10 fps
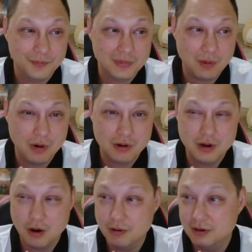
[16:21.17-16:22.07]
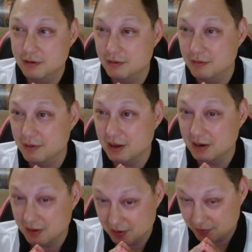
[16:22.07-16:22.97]
we'll go into,
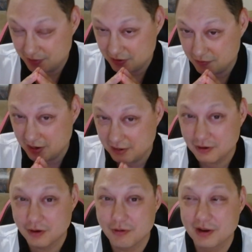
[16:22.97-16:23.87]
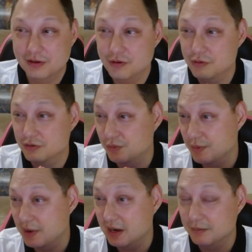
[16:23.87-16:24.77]
especially when I start going to
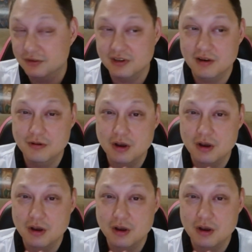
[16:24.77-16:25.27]
Superman himself,